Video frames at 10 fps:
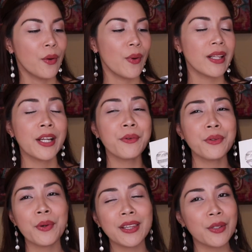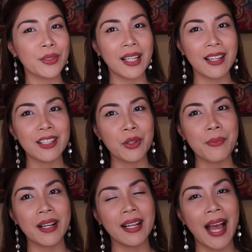Well, I don't know, hindi ko talaga to
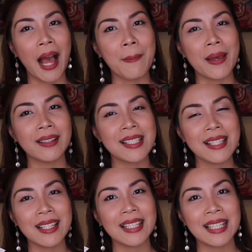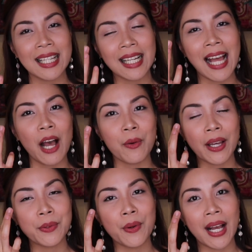magagamit kasi hindi talaga ako
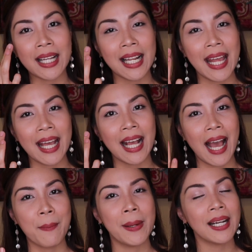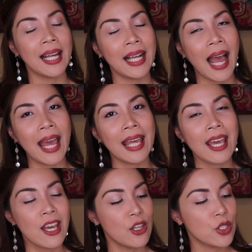ganung kagaling na maglagay.
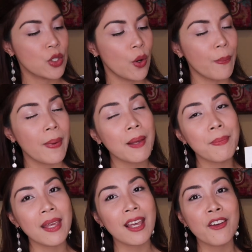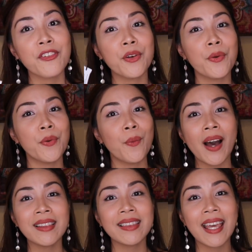So maybe if you
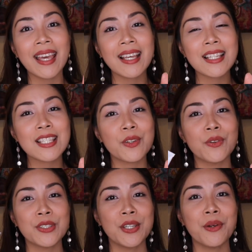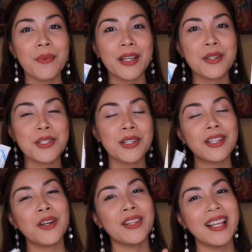want this, kung sinong may gusto
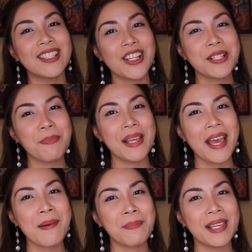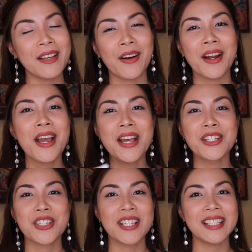nito, then just PM me or
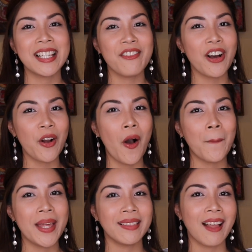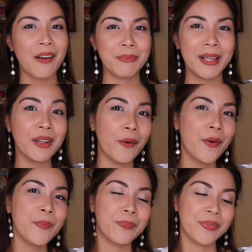just leave a comment down
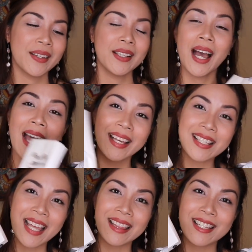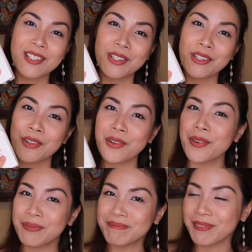below. I can send this to
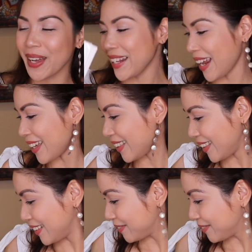you. Why not?